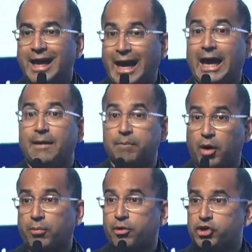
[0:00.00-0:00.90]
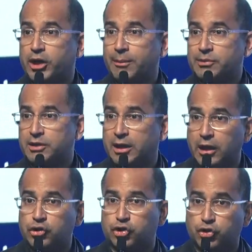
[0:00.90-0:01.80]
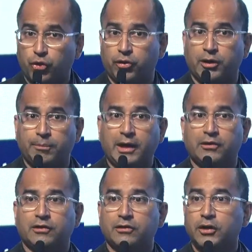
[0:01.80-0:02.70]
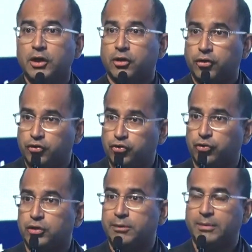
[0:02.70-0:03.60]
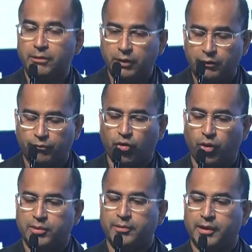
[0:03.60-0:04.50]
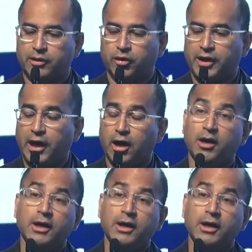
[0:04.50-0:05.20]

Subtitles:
at barbershops to ensure that patients could truly be informed about their care